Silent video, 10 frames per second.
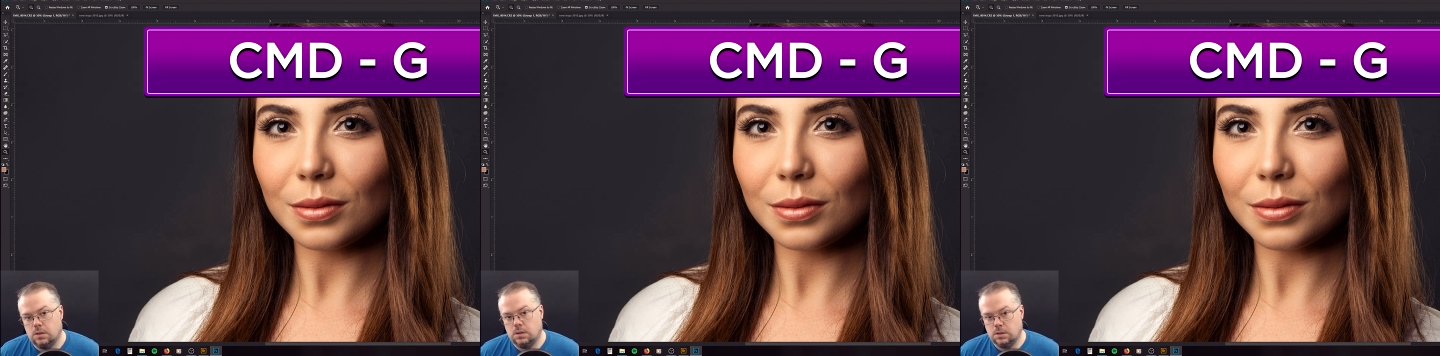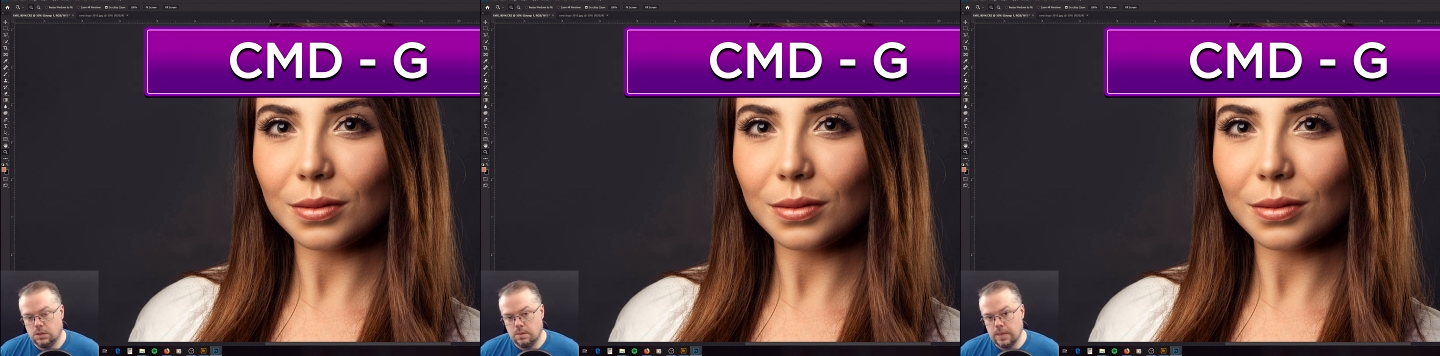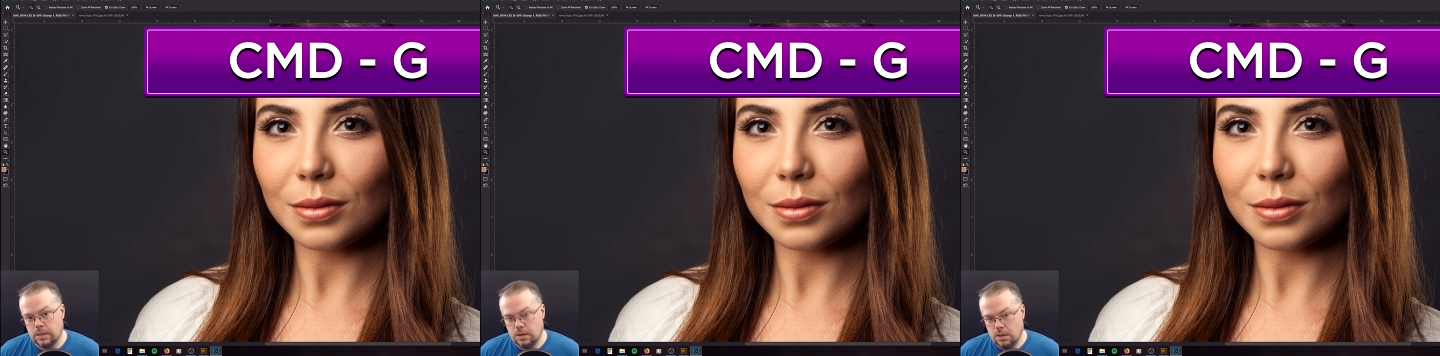
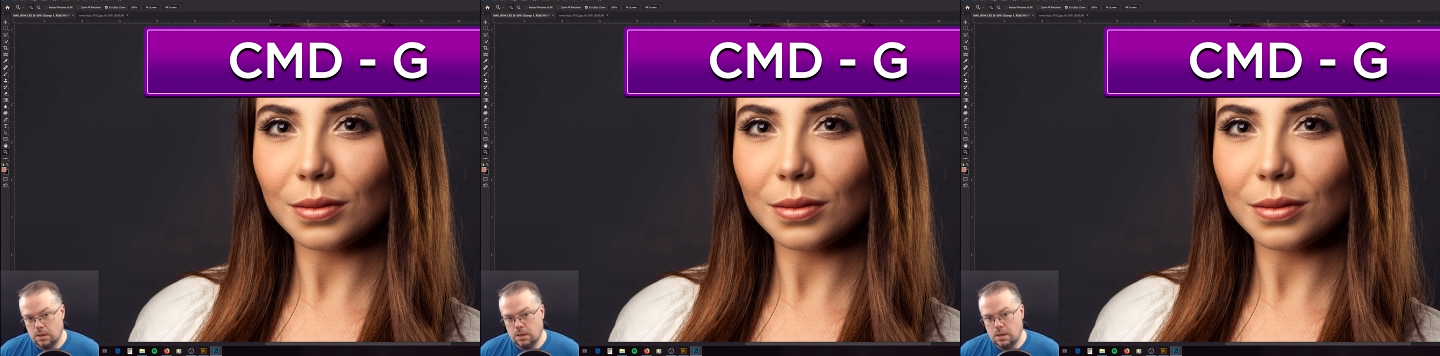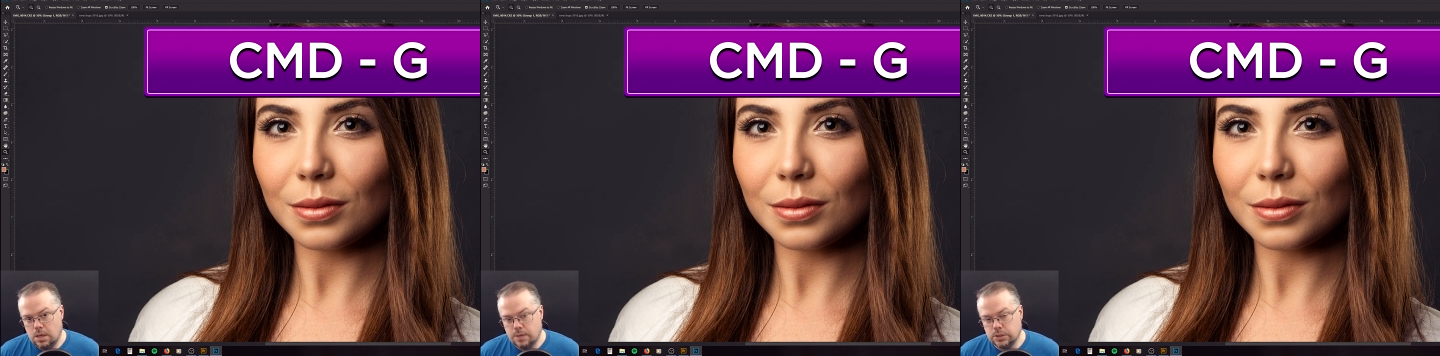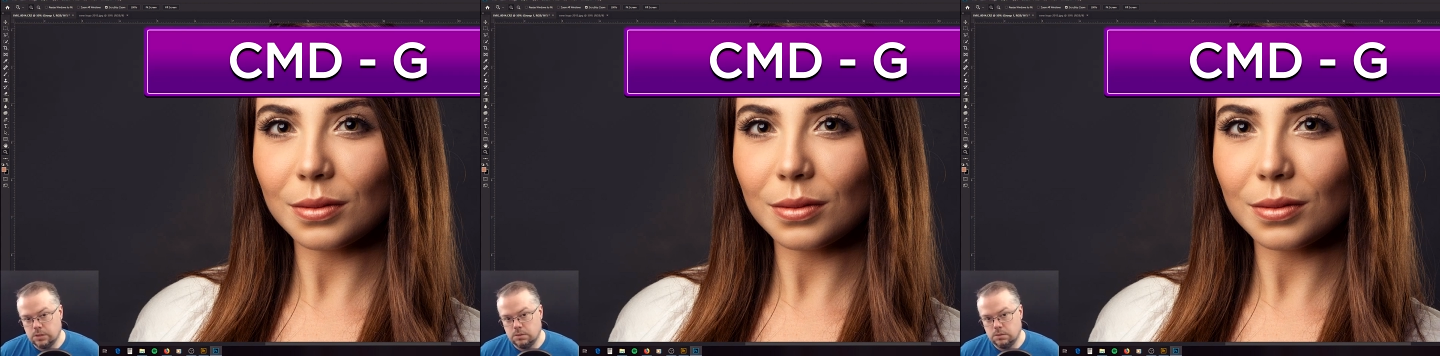Speaker 1: command,
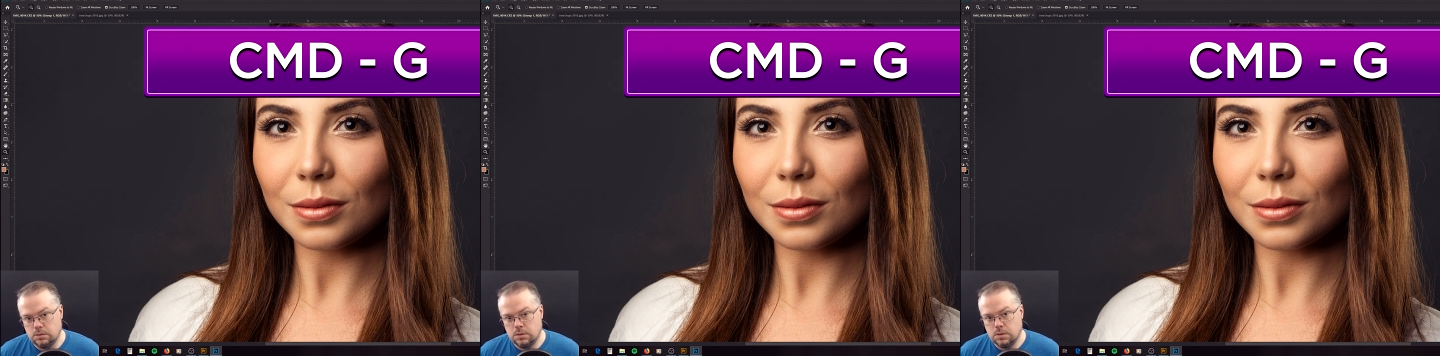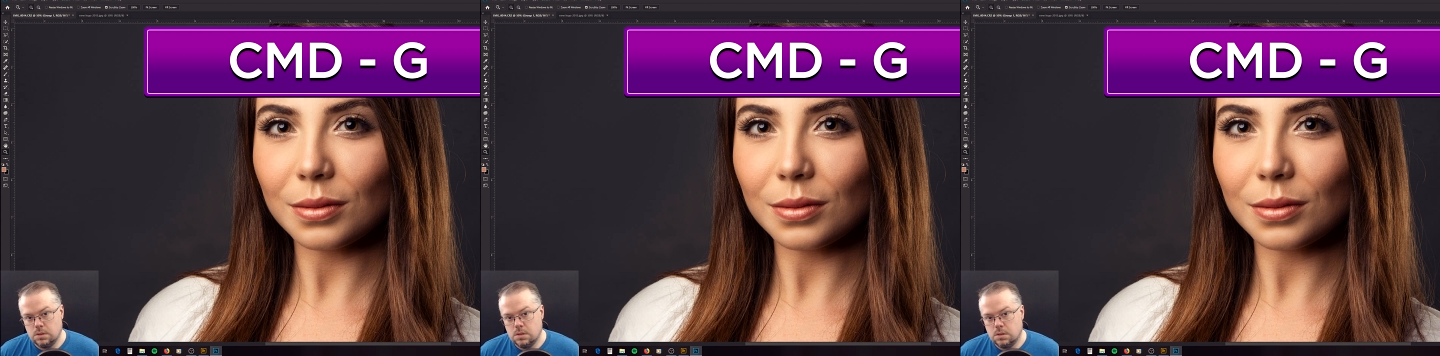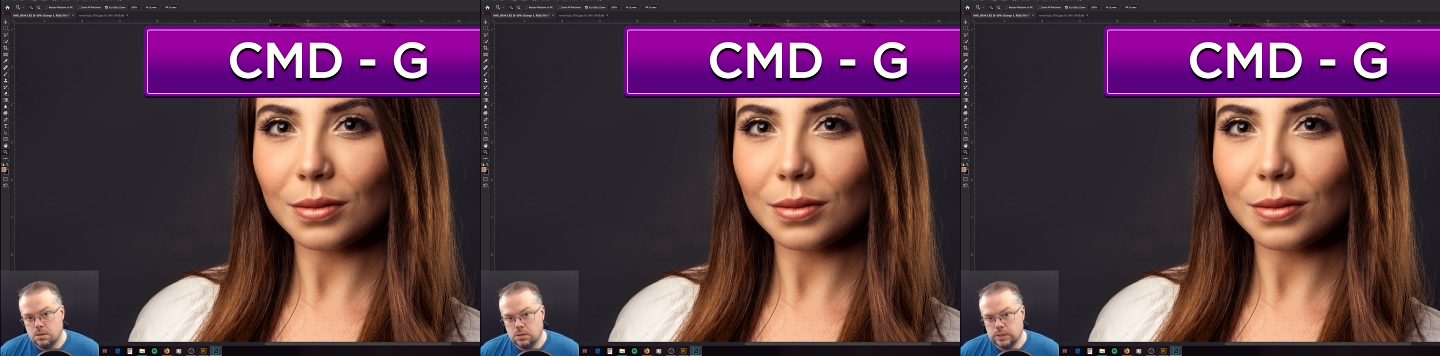option,
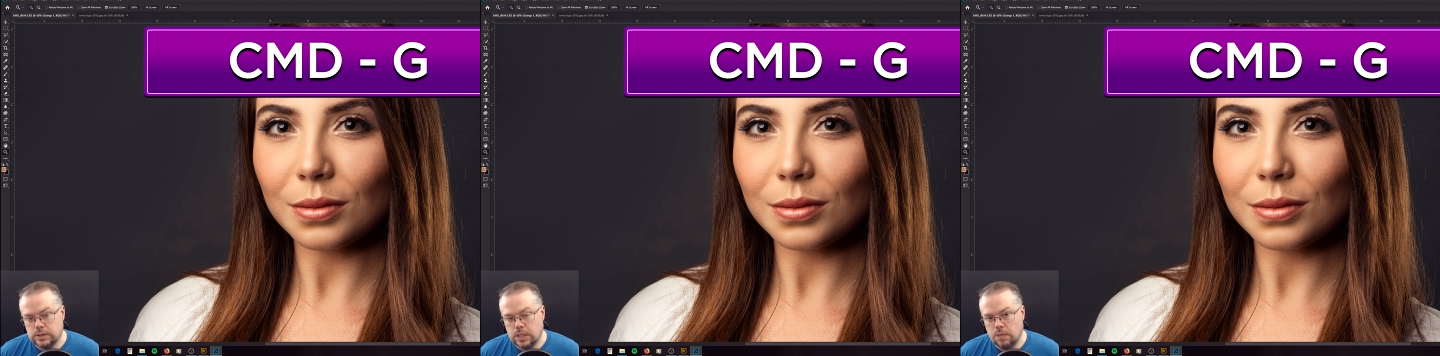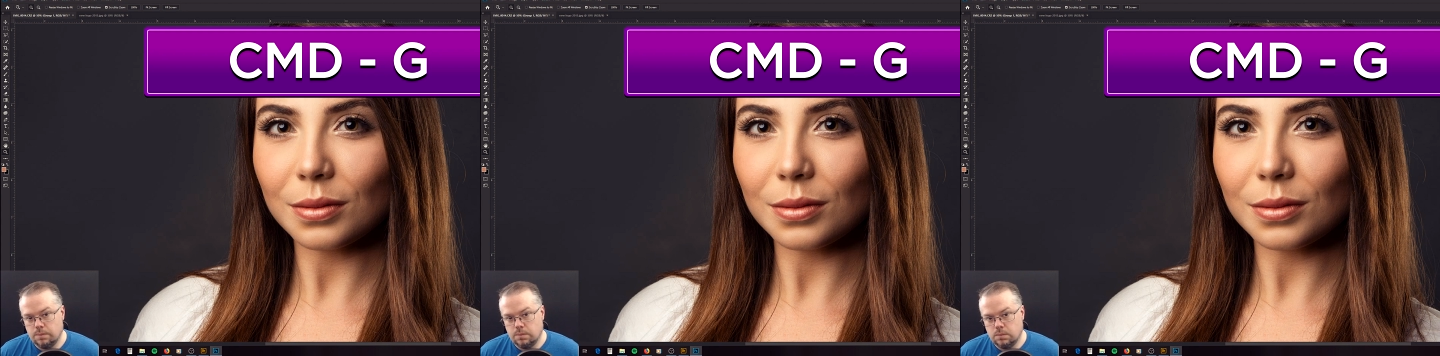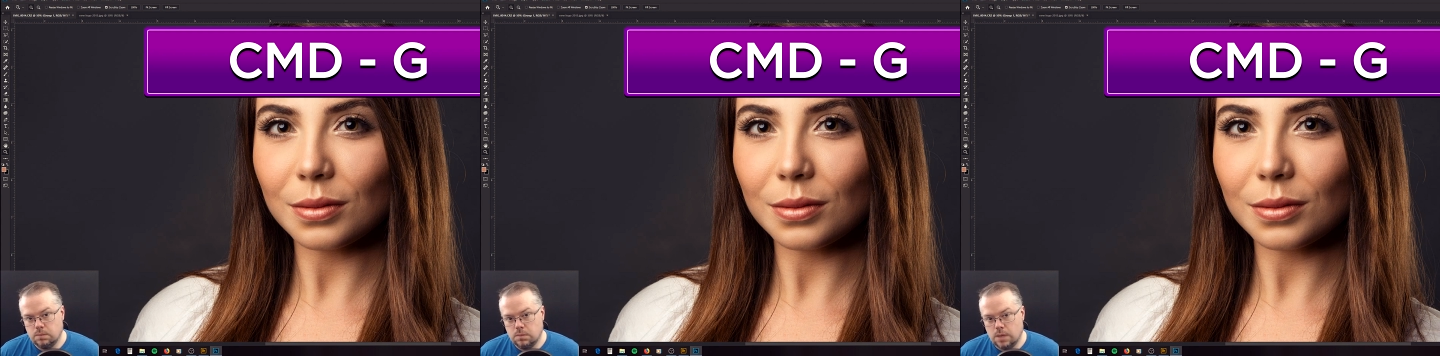escape,
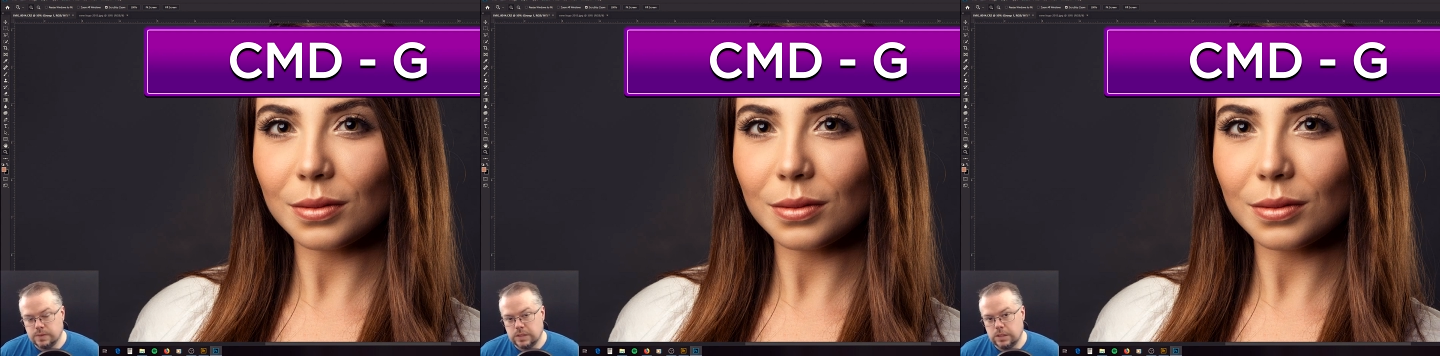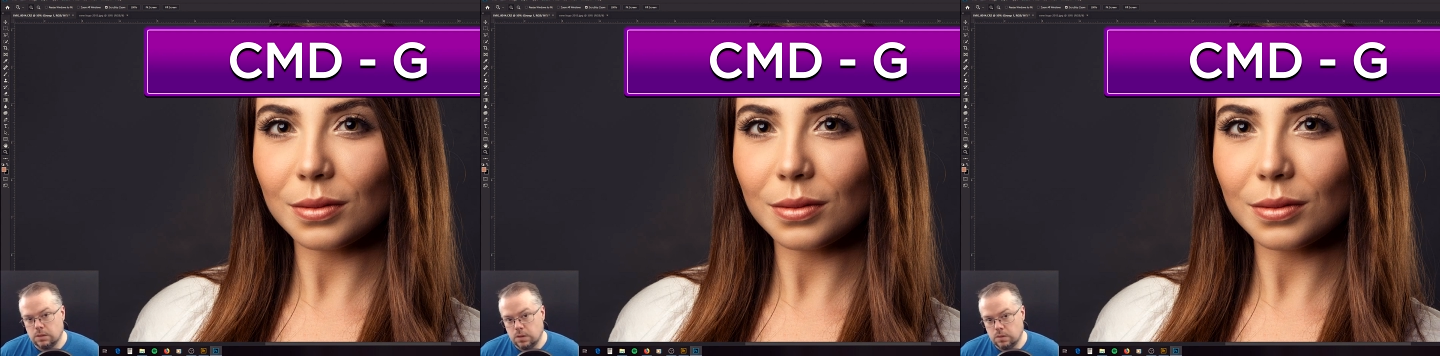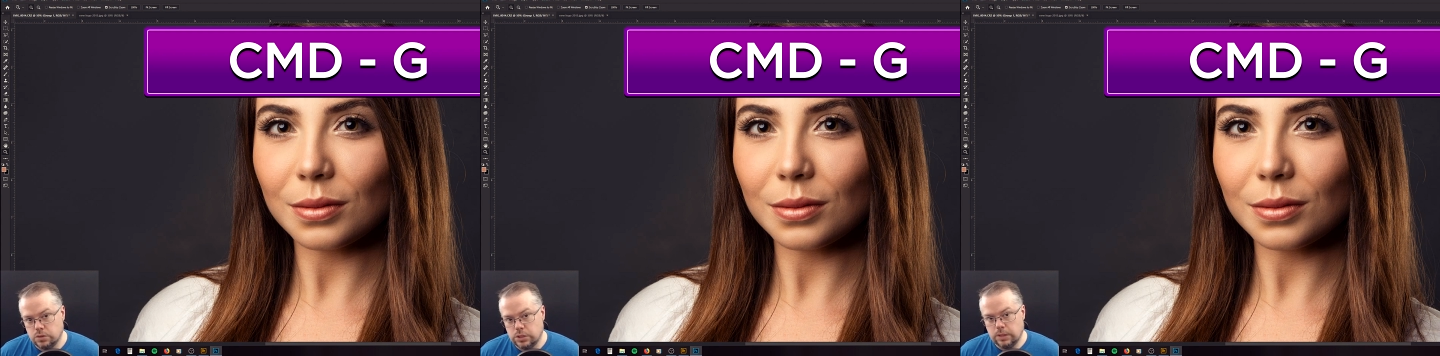upside down Q,
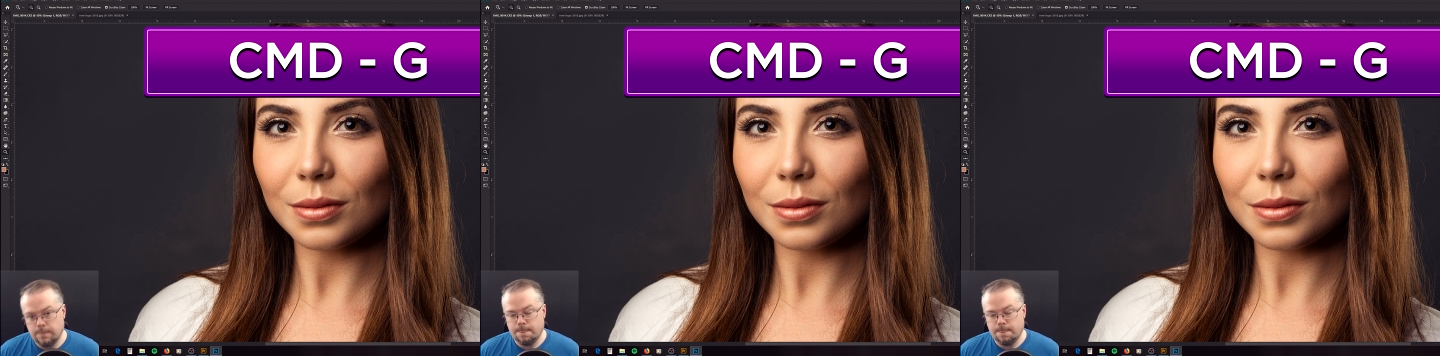G.